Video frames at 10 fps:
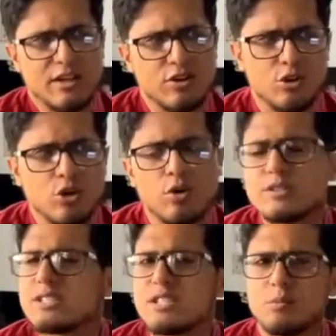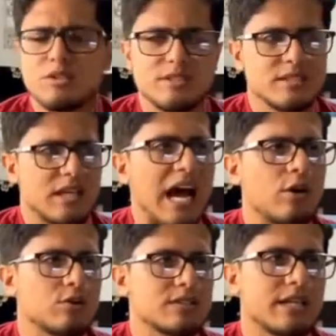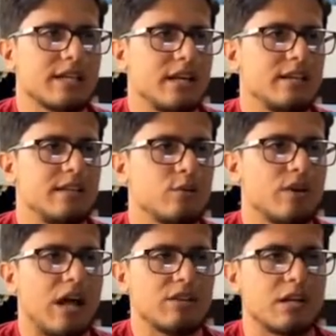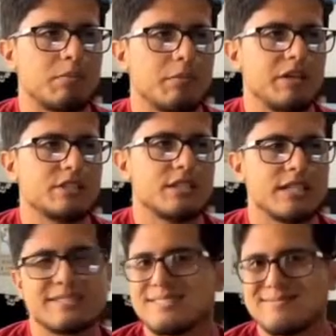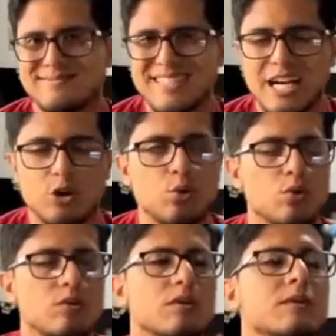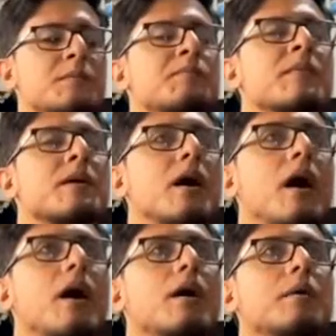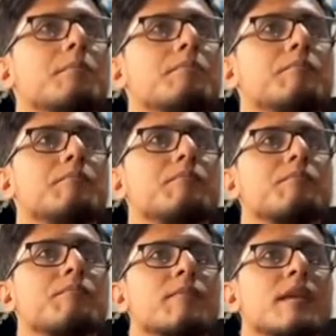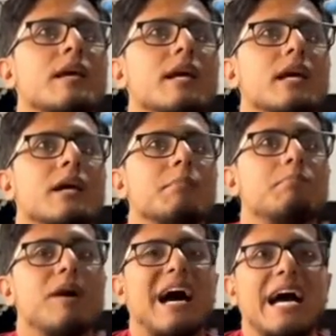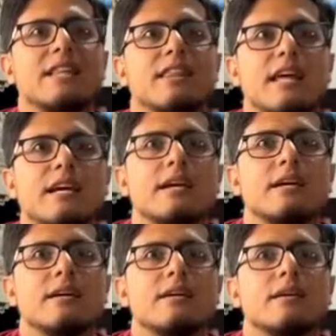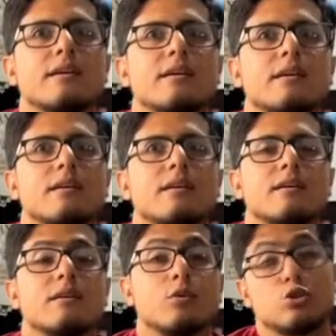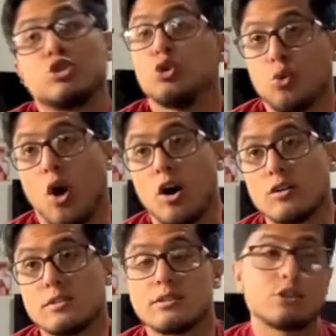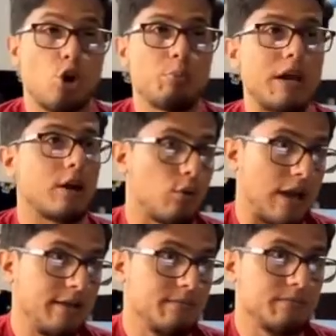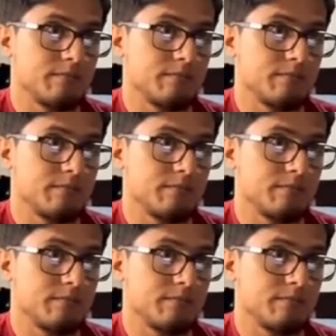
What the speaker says: you go into someone's house like in without their permission. That's not cool. Um, but I think two wrongs don't make a right.